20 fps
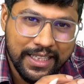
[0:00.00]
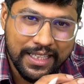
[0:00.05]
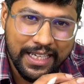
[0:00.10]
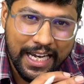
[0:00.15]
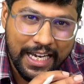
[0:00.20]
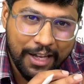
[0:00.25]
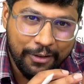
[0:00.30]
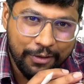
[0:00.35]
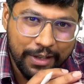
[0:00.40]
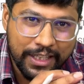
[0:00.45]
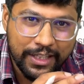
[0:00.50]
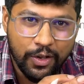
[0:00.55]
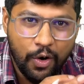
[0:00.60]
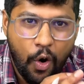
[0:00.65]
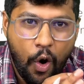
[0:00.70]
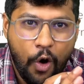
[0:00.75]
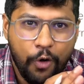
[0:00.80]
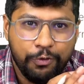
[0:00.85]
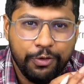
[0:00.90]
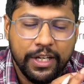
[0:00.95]
relevant
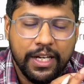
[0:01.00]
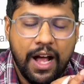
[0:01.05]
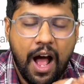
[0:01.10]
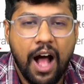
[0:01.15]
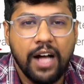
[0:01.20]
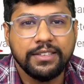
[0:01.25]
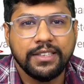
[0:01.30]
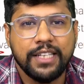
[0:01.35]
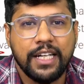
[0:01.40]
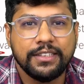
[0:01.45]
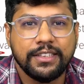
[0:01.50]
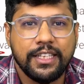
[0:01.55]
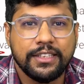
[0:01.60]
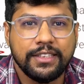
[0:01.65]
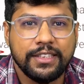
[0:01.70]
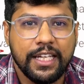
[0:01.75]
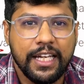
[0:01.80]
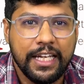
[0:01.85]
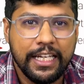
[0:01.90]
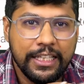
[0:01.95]
of a caste census
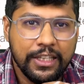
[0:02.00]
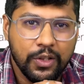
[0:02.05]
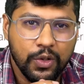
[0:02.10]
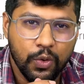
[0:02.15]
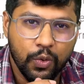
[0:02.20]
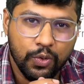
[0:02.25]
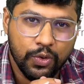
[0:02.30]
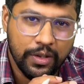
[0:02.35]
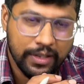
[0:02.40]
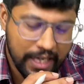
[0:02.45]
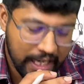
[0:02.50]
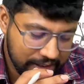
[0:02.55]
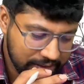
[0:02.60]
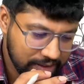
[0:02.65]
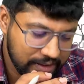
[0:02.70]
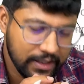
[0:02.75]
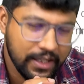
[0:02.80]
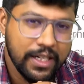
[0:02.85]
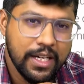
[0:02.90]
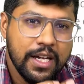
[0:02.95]
into
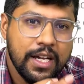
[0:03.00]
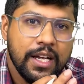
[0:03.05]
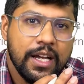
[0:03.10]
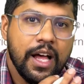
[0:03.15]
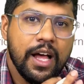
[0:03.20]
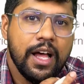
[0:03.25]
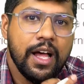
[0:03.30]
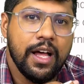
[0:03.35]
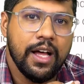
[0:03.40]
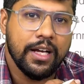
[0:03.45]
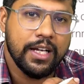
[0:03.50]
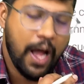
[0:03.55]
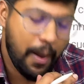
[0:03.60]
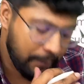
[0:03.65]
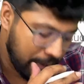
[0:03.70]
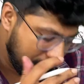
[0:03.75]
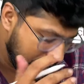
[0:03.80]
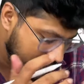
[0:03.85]
next coming